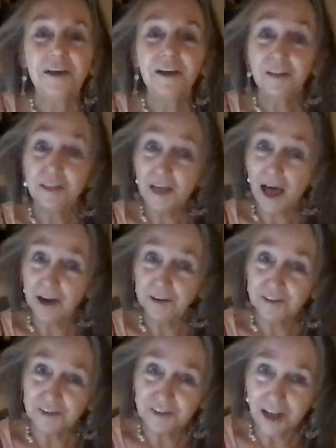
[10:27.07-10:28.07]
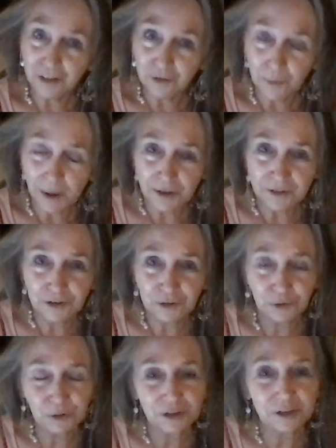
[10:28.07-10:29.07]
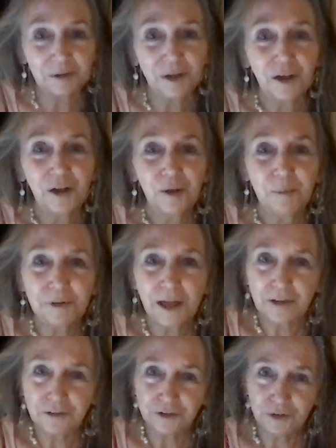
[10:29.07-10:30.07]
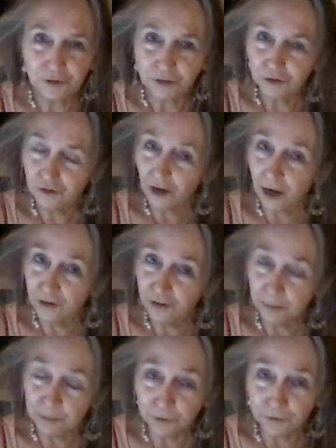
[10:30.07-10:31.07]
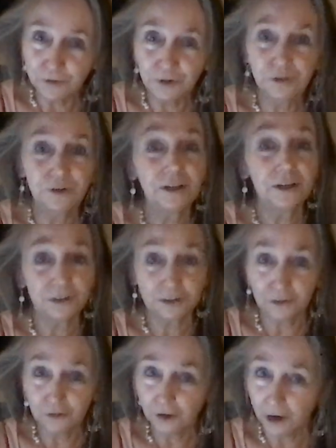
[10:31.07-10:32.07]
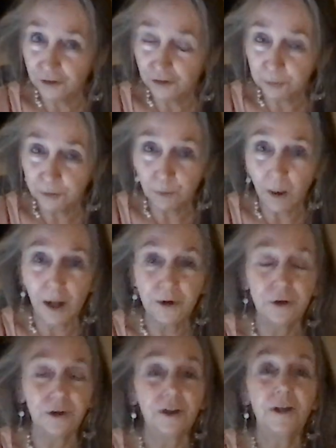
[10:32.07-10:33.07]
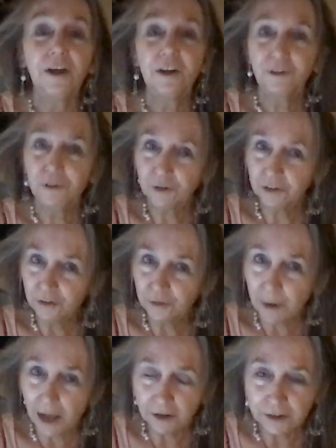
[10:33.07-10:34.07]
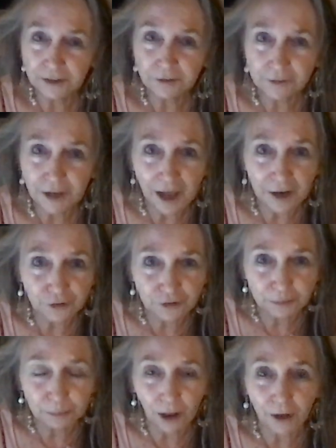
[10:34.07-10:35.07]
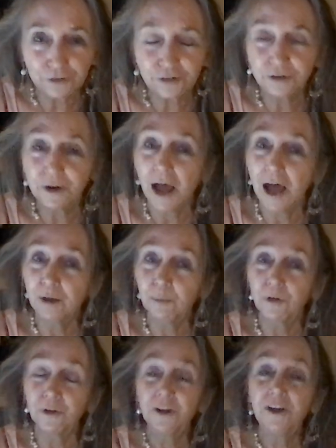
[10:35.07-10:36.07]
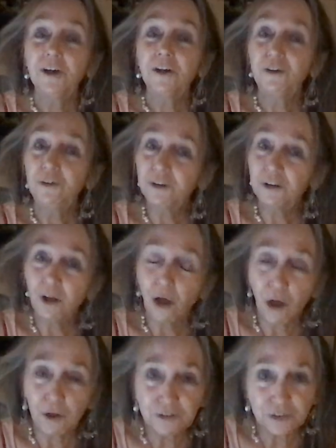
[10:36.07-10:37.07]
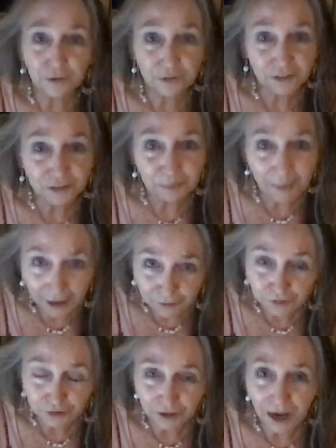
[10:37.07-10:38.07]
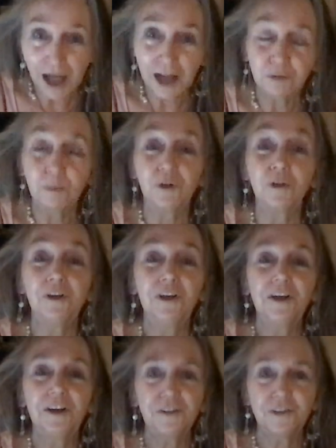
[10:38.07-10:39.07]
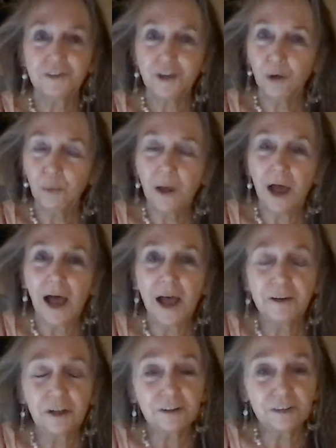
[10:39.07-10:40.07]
that is another way that you can bless. So you can charge up your food, you can charge up your water, you can directly give an energy ball to your animal. You can also smudge your animal. So and